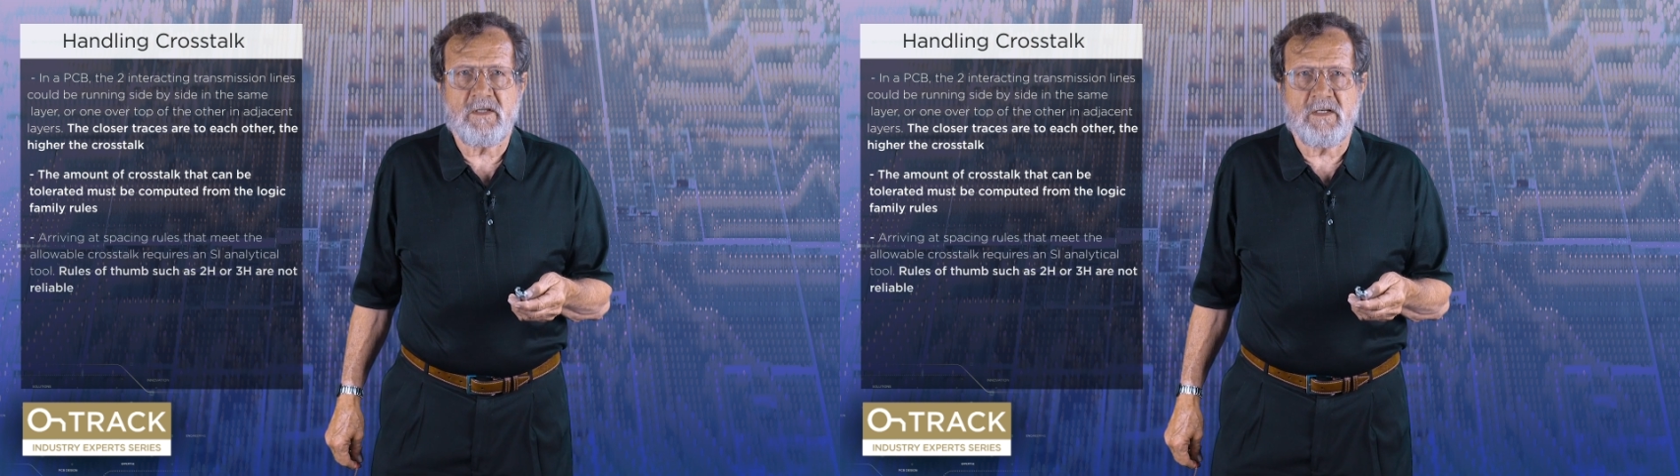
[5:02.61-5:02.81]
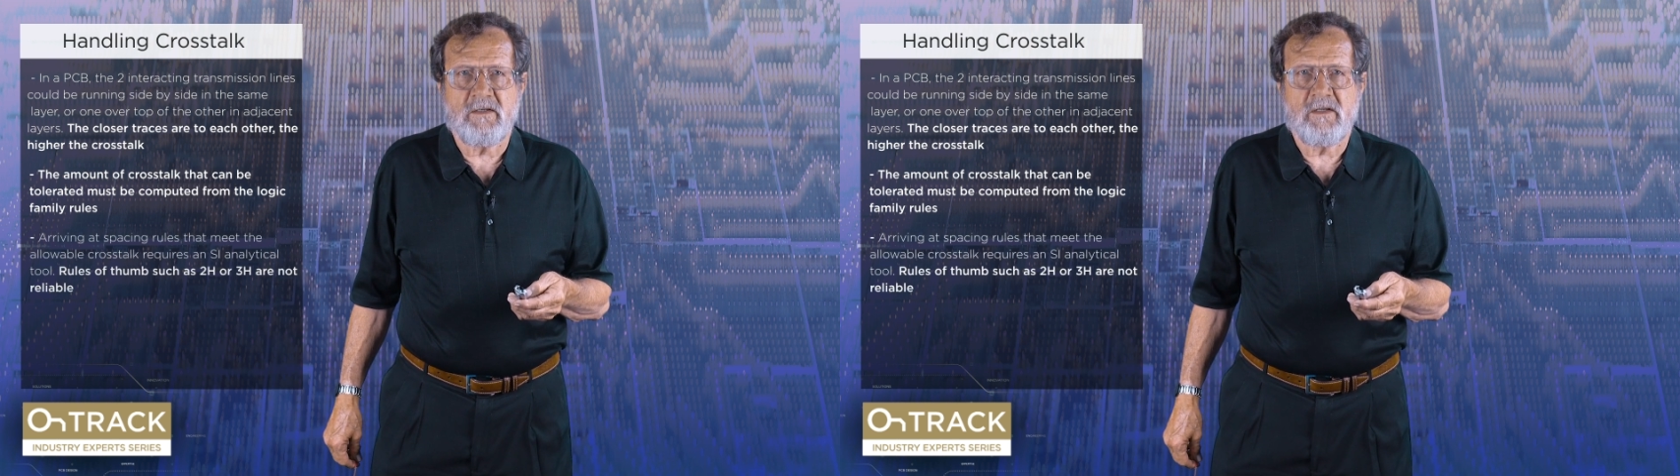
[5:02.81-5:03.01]

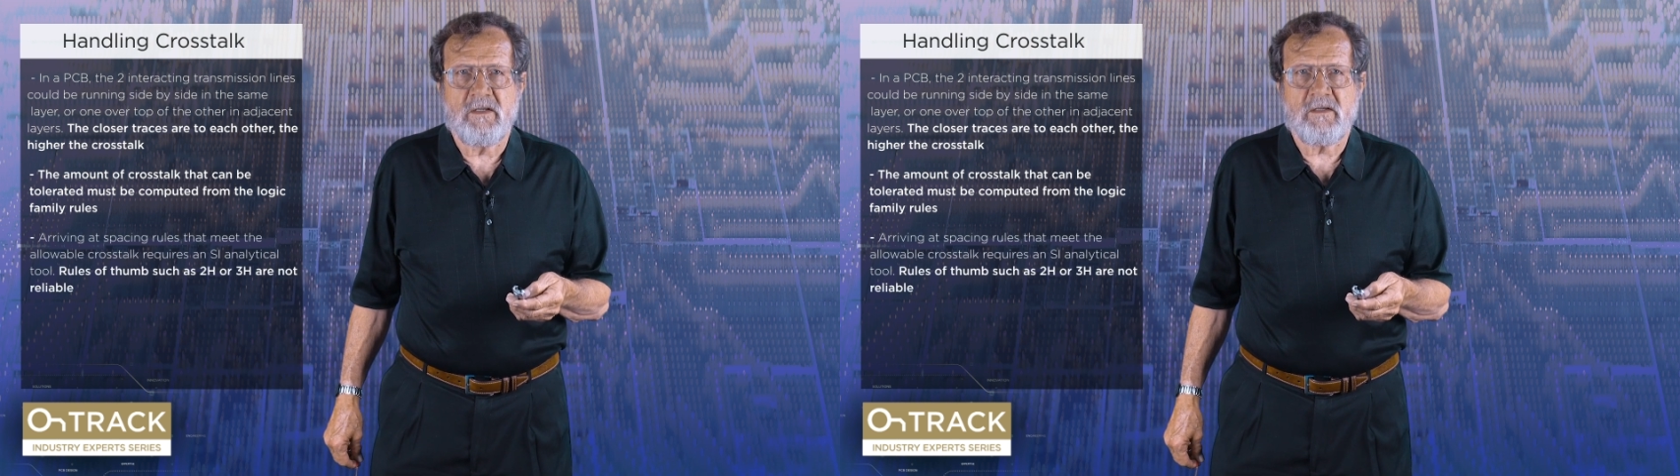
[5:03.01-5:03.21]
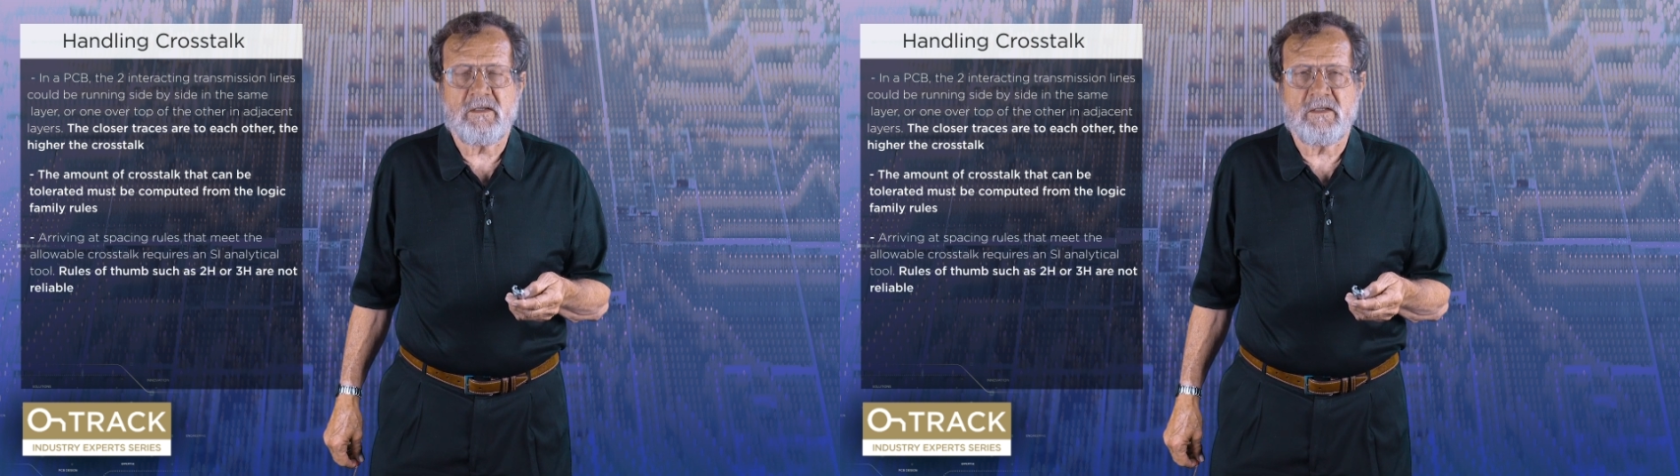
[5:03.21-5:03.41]
can
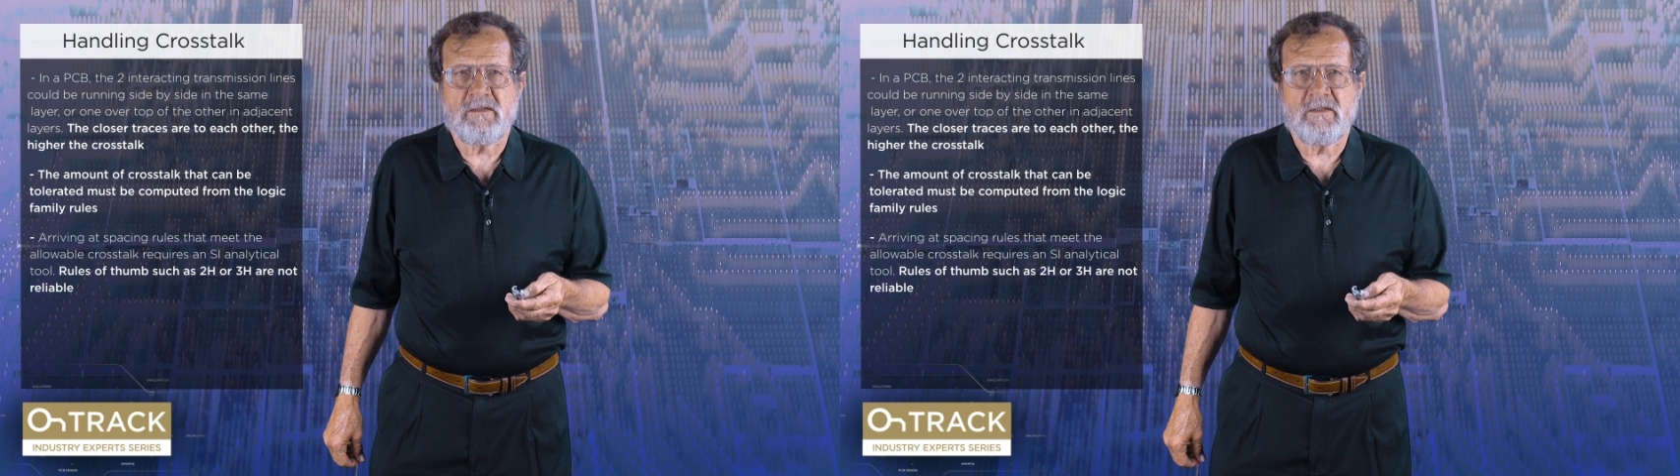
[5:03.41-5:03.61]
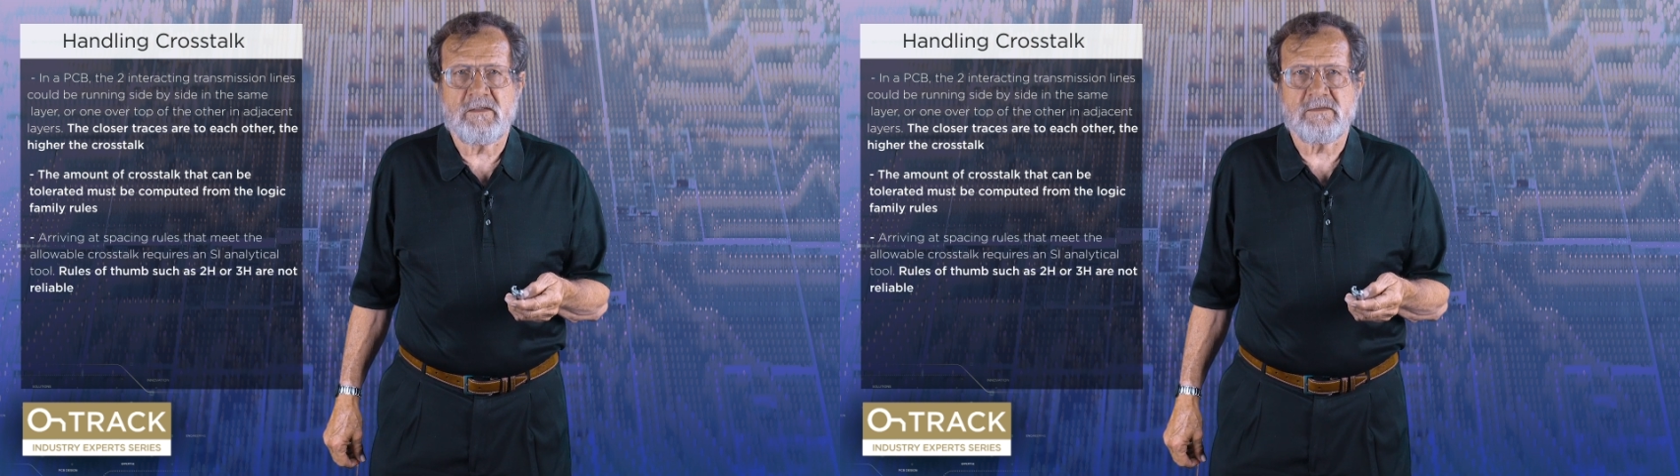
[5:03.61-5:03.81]

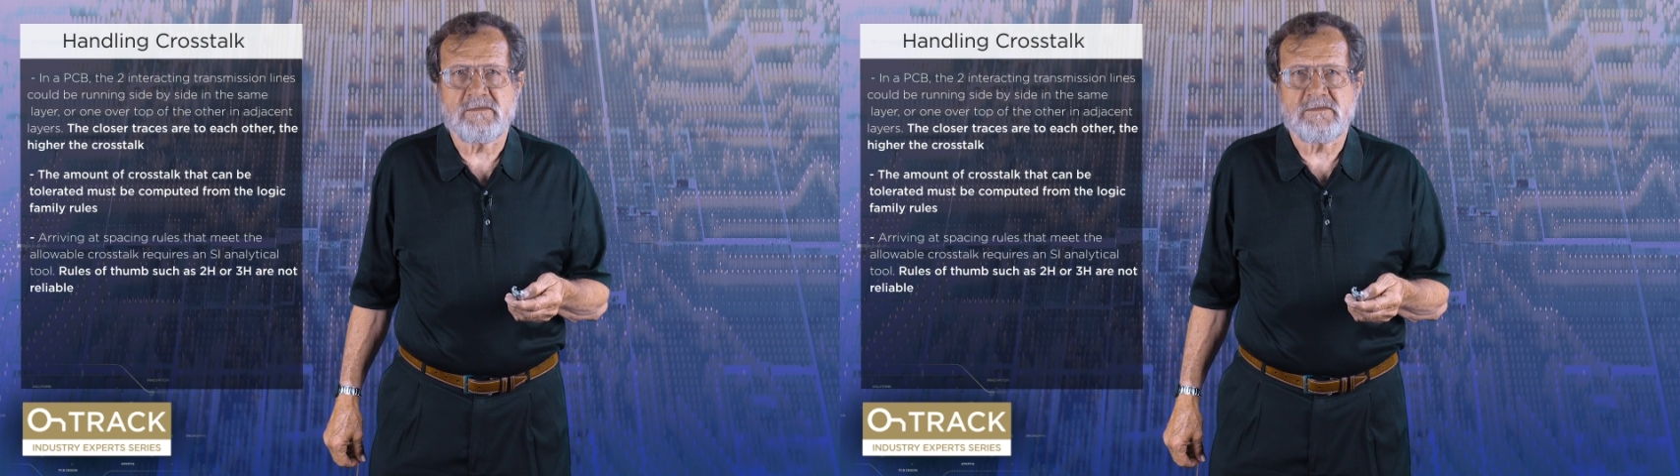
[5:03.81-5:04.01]
can uh,